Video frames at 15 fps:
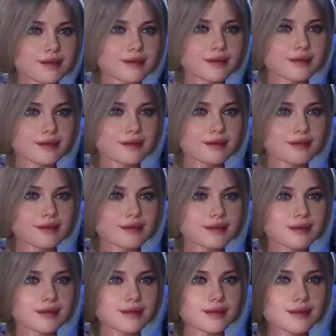
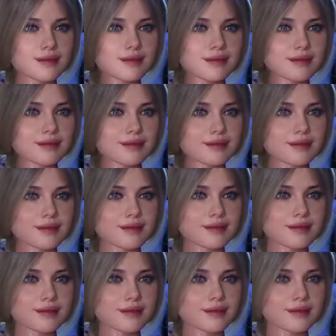
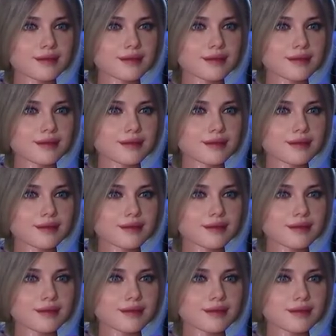
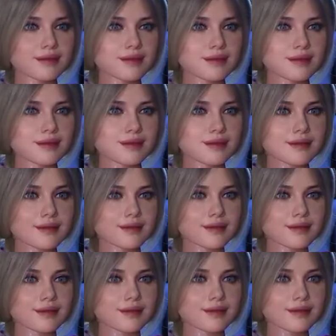
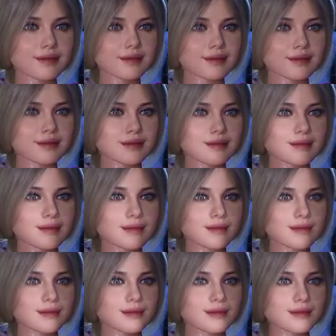
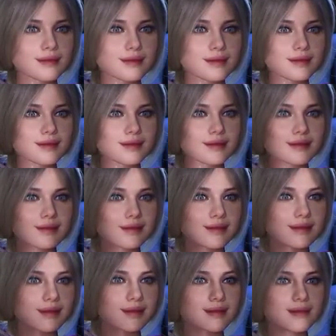
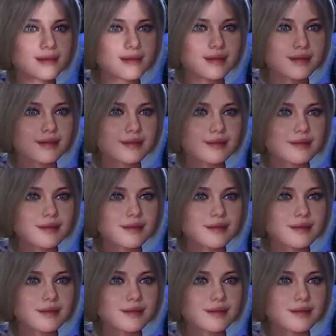[no speech]